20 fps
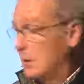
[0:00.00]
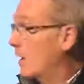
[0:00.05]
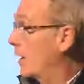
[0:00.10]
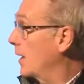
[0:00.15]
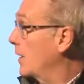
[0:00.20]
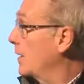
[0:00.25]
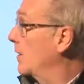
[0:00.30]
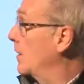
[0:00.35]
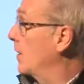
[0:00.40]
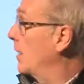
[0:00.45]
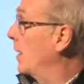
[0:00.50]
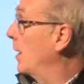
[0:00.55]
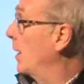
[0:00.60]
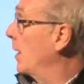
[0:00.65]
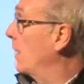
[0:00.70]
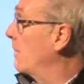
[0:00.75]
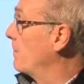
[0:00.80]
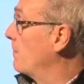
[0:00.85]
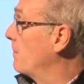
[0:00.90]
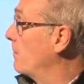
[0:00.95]
like
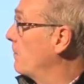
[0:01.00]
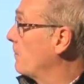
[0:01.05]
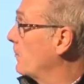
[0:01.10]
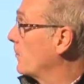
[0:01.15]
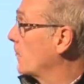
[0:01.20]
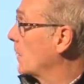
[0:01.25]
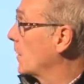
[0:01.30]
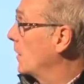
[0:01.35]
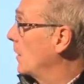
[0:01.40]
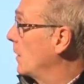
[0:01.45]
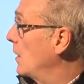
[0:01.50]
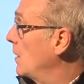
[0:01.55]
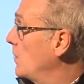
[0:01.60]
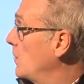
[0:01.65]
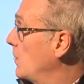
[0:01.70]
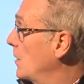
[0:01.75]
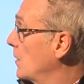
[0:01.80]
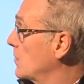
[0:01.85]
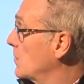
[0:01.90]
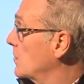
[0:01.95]
um,
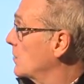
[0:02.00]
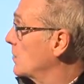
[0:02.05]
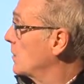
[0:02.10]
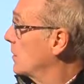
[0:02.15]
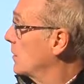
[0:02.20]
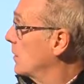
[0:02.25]
India's.